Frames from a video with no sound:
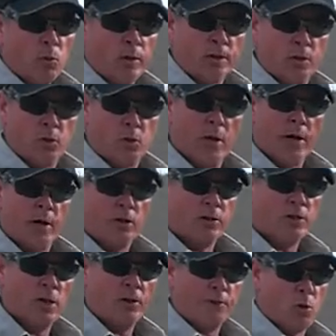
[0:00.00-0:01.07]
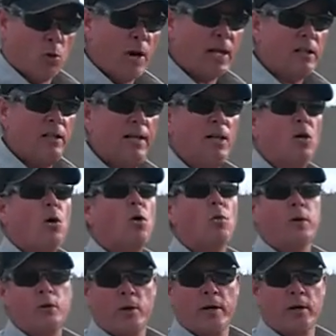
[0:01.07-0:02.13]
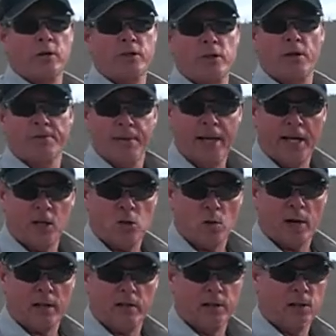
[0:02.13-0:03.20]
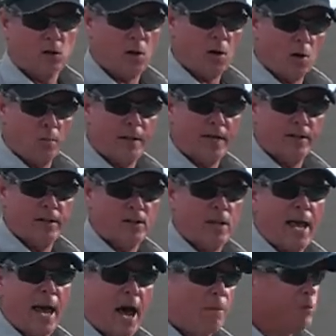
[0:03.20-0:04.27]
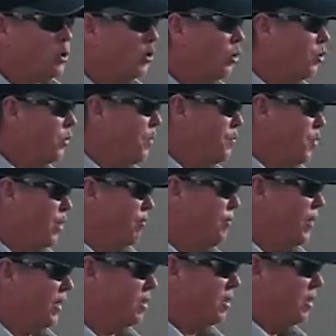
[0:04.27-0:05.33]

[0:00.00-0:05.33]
We're either training ourselves correctly or we're training ourselves incorrectly. So I want to make this absolutely perfect.